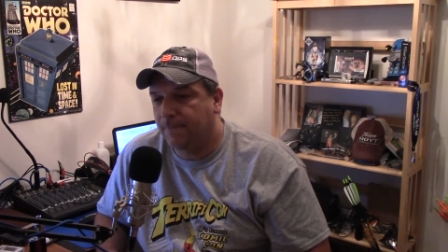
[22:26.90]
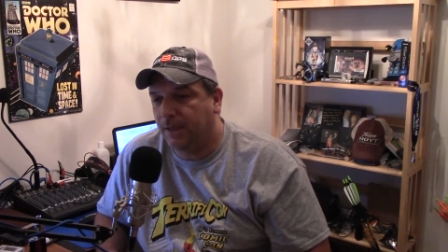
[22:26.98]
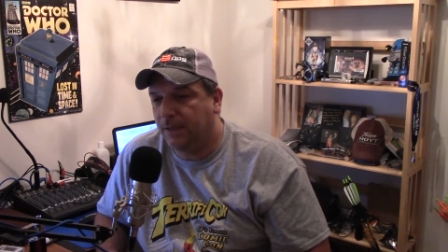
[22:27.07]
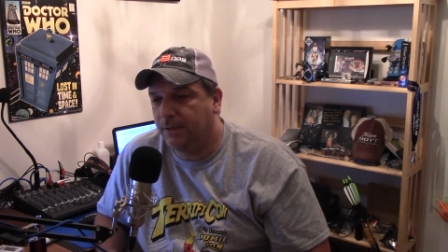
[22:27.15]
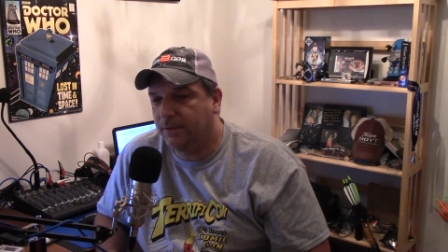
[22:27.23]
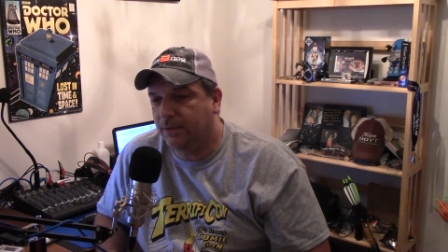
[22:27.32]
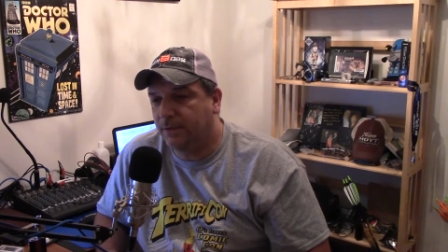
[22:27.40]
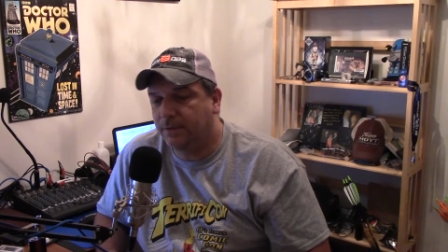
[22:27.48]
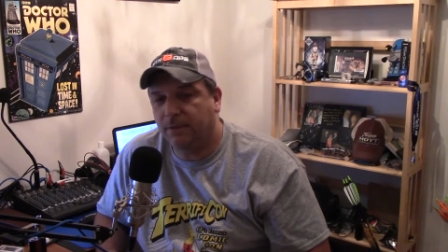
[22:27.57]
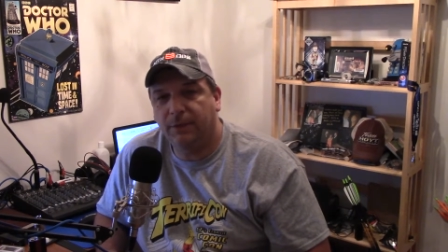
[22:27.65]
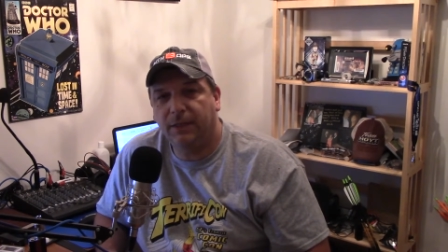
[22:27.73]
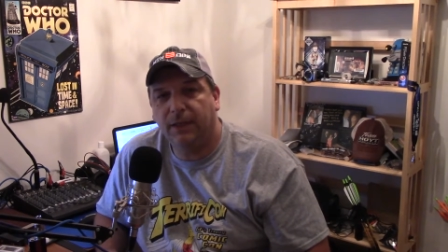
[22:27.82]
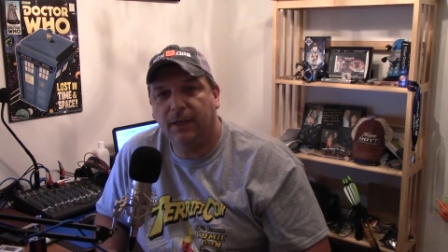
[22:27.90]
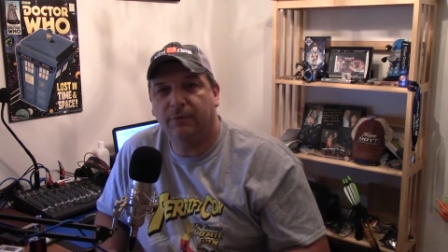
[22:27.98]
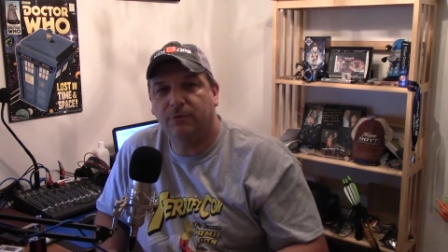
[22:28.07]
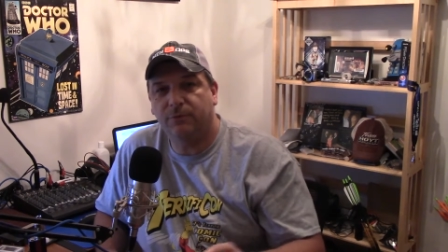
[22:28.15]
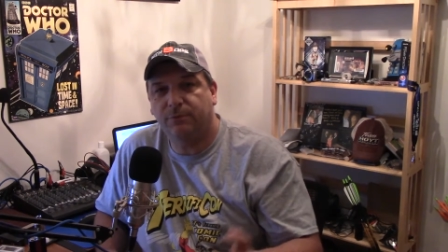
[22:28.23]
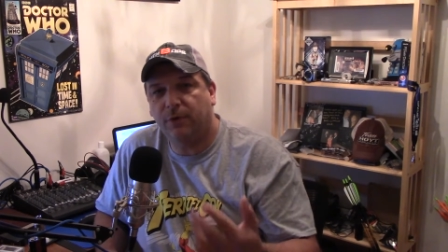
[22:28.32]
He's somebody that
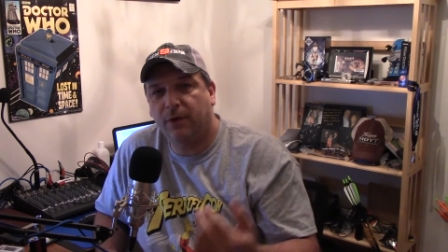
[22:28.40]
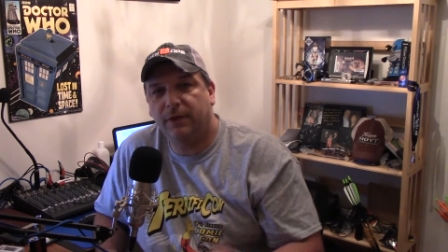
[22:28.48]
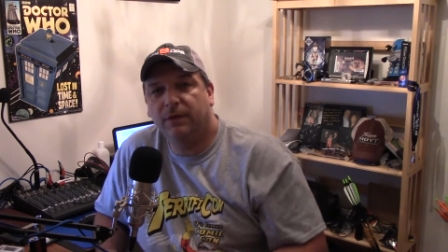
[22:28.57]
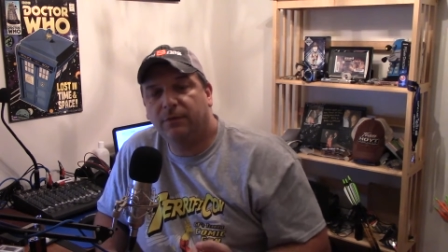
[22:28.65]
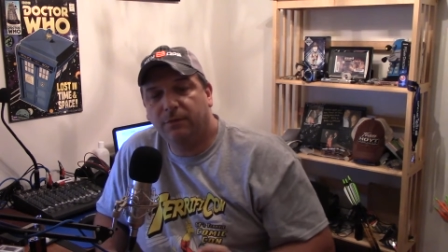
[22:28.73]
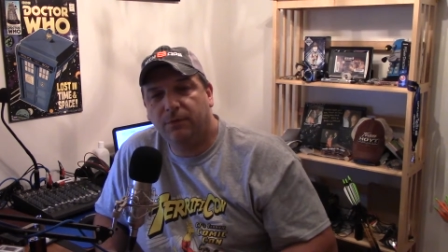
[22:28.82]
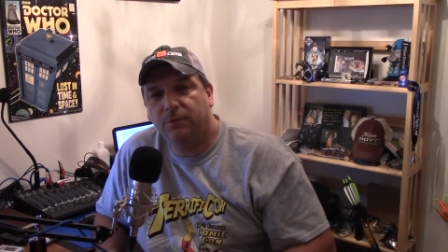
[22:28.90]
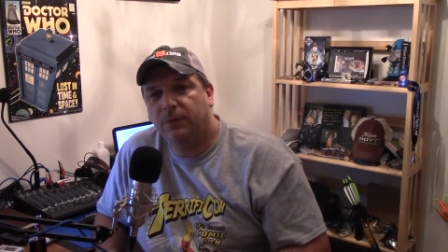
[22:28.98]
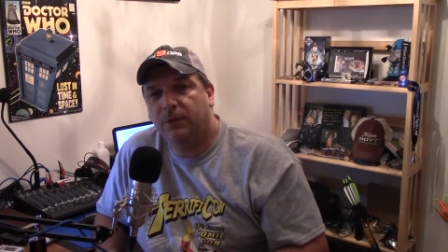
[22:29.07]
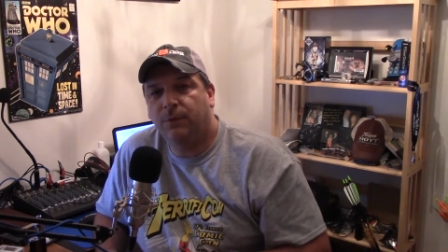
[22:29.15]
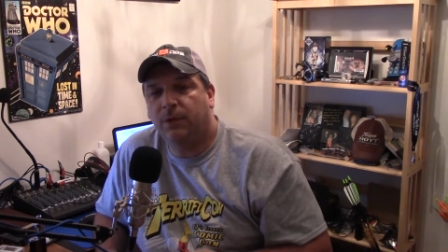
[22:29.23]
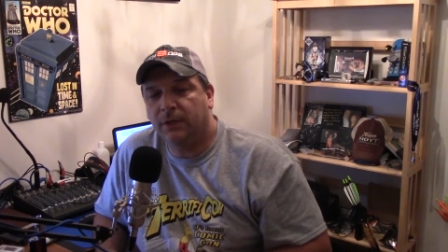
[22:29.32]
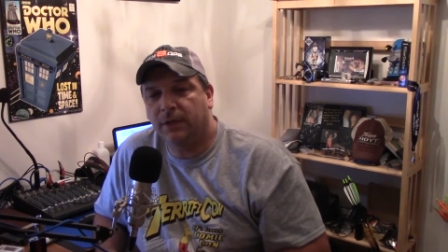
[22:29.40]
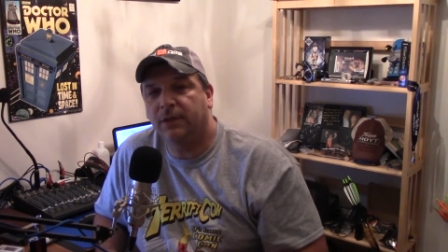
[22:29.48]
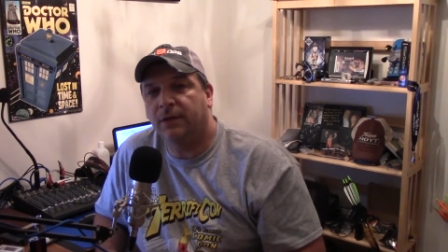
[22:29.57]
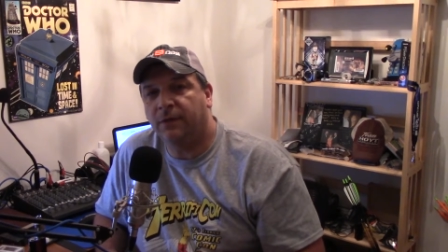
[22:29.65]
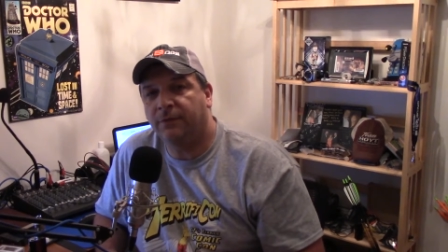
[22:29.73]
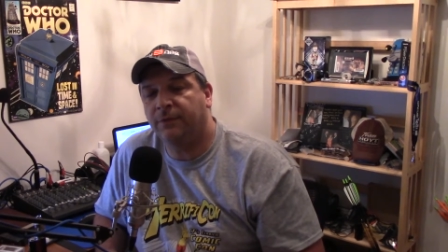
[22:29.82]
was brought in through Ewok and
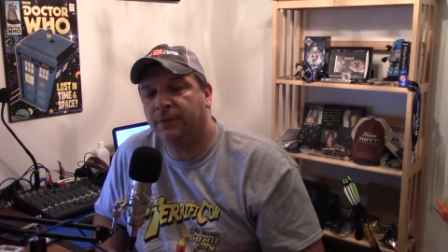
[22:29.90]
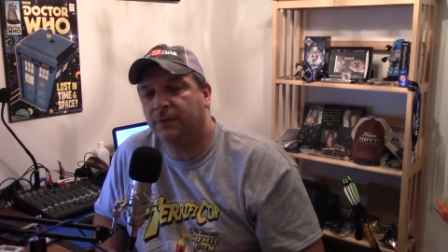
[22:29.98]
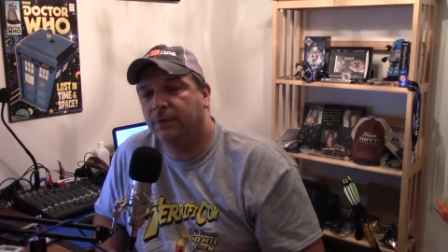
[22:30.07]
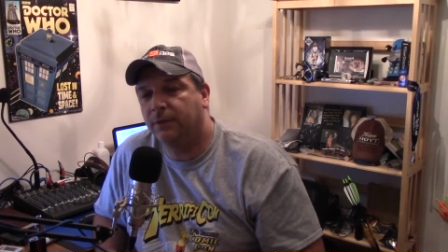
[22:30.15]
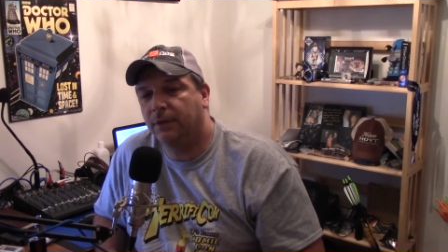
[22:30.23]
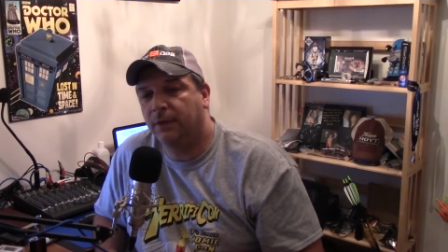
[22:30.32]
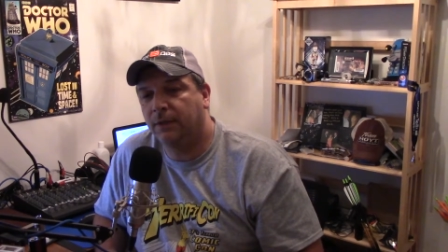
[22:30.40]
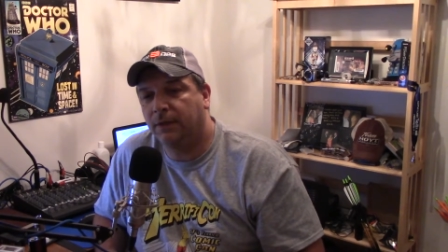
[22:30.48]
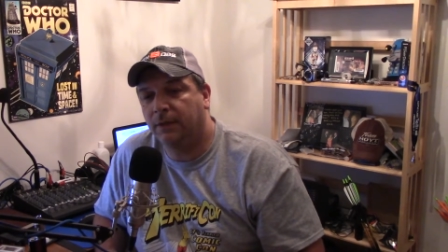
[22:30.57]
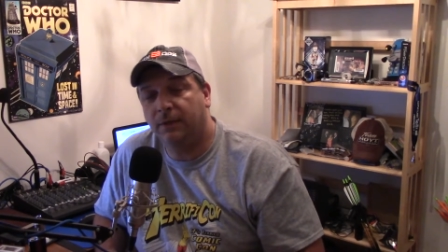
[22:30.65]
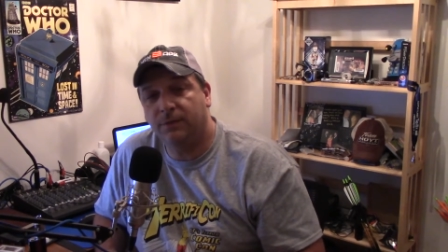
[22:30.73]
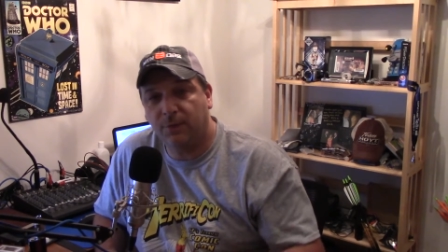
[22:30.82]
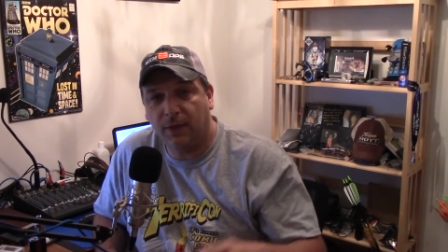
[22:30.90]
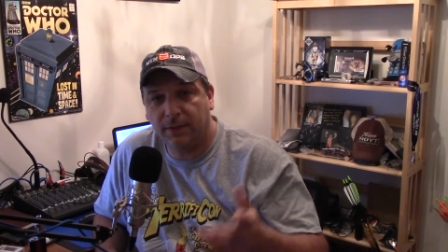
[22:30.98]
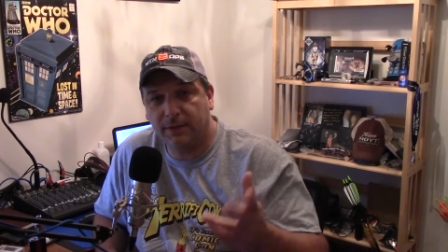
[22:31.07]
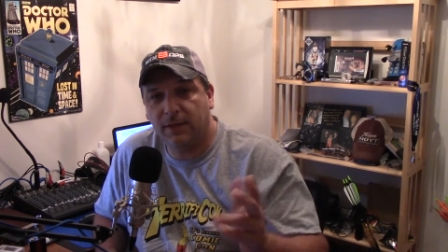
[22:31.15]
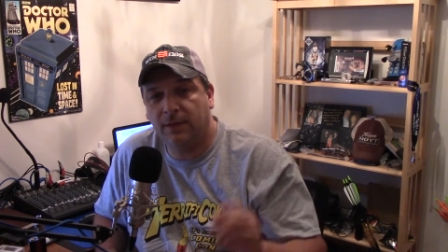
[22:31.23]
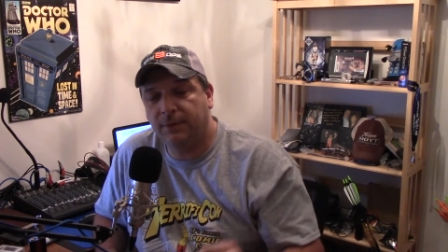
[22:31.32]
Coughlin, as well
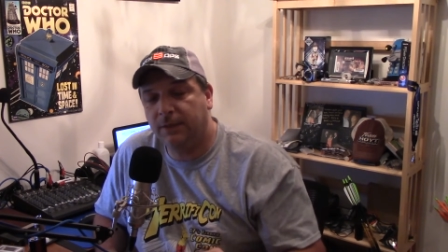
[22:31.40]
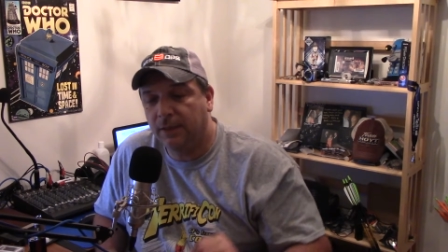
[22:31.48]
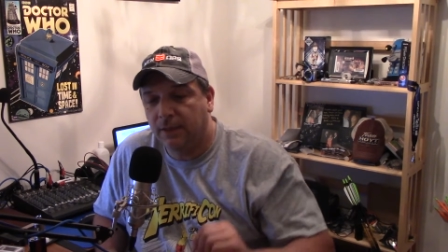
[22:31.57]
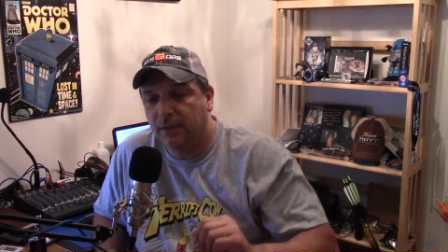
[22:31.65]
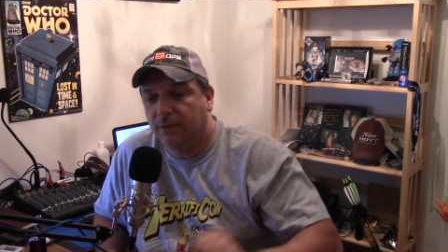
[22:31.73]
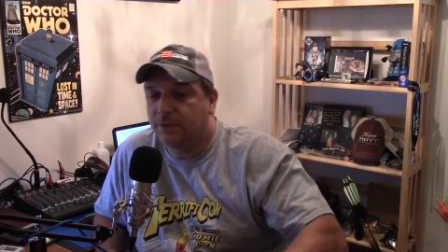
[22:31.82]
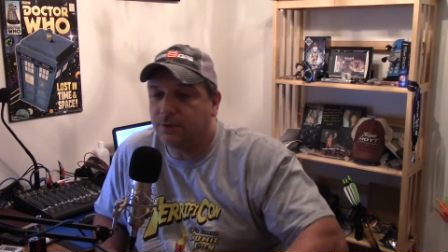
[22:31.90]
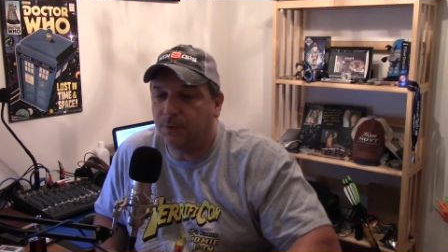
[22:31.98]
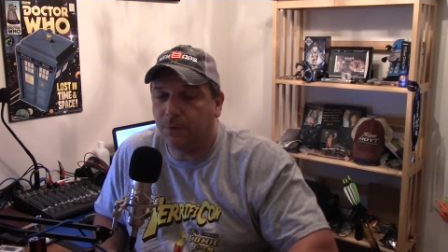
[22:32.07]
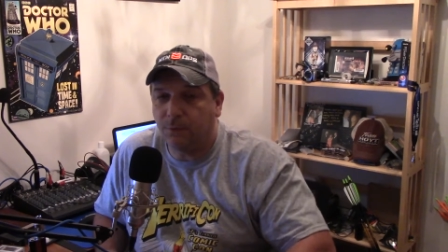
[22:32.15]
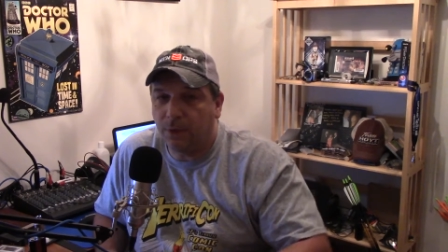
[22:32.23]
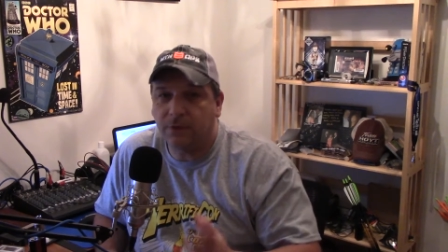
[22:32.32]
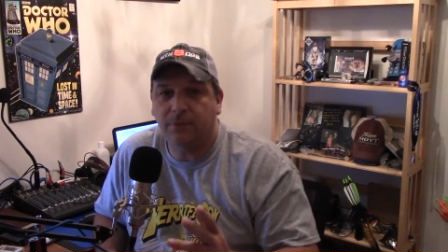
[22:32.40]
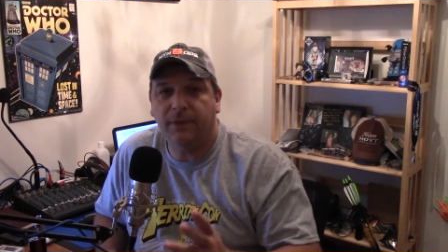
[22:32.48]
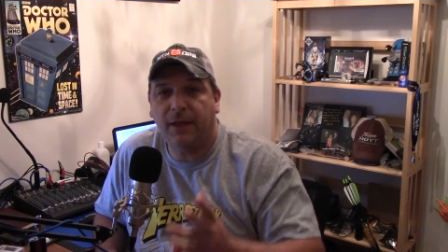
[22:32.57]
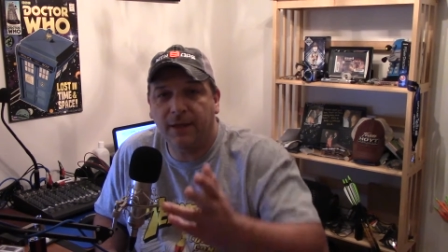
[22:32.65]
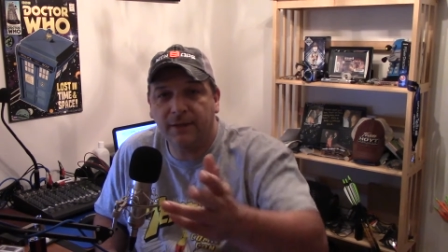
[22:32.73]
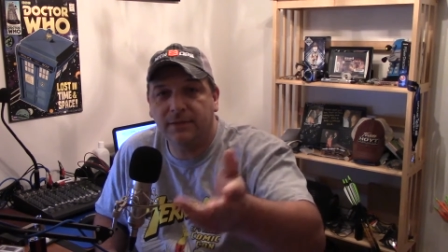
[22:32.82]
as Tommy. So welcome,
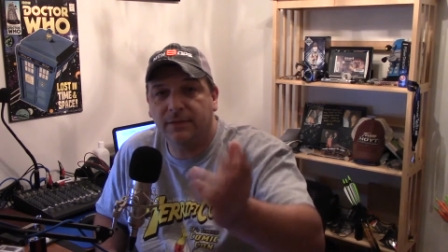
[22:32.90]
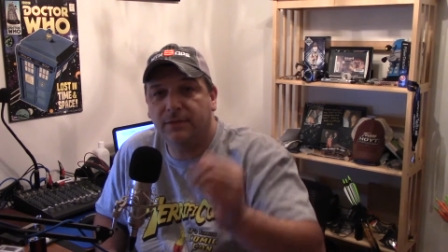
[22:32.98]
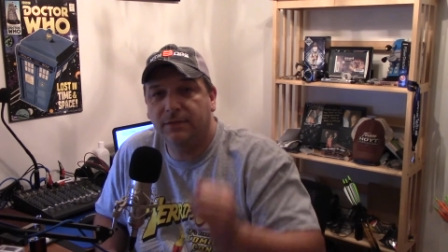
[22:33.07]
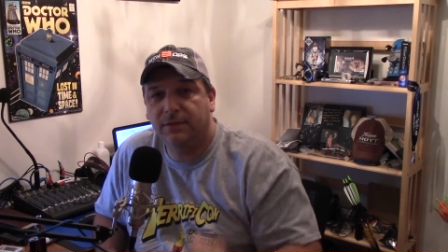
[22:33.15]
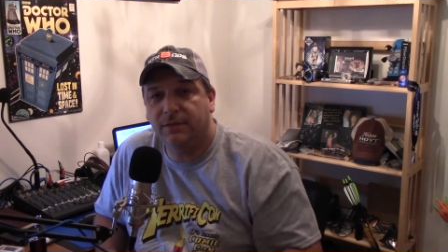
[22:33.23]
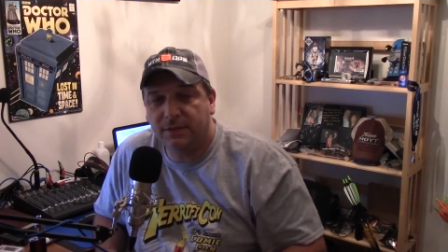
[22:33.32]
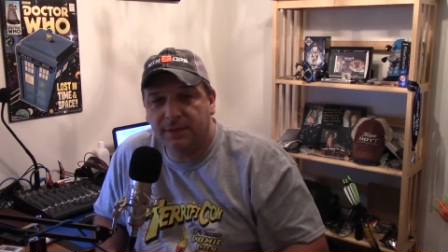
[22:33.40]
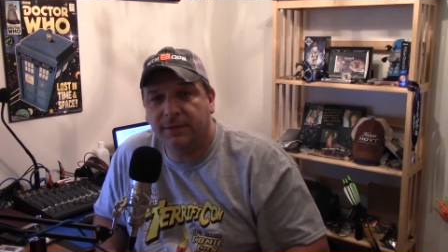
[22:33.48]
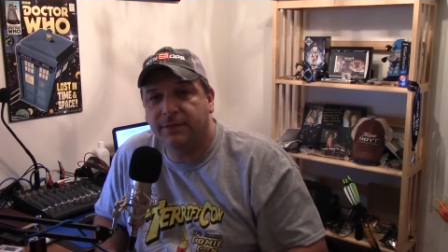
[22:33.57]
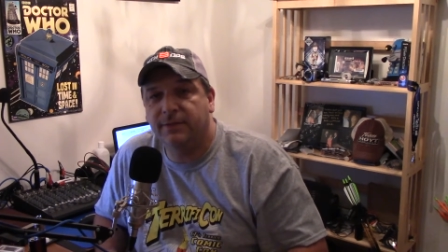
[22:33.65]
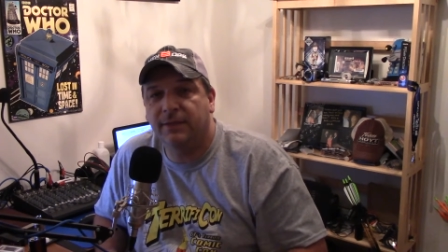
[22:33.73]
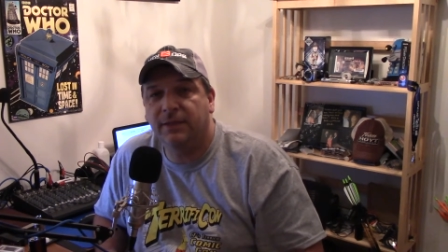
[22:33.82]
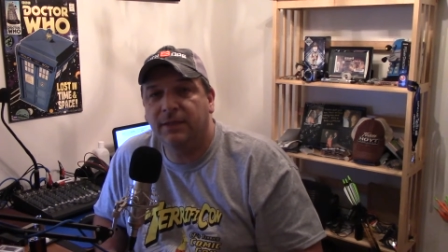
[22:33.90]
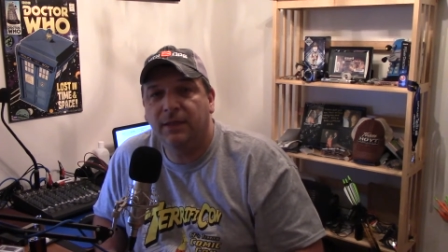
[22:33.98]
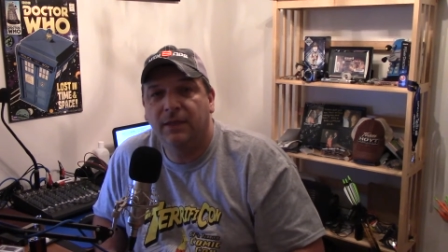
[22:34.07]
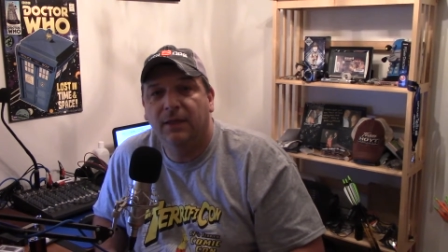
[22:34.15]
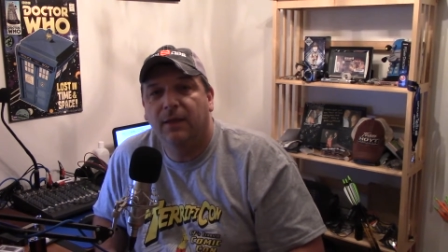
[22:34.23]
guys, to the GLC.